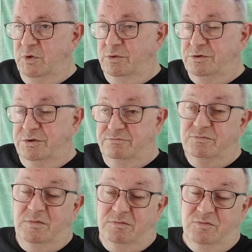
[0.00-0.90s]
which is
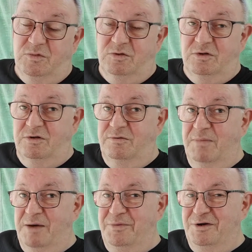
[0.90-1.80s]

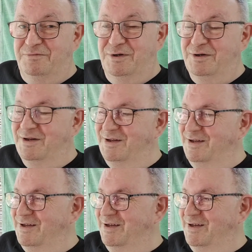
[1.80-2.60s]
my benefit.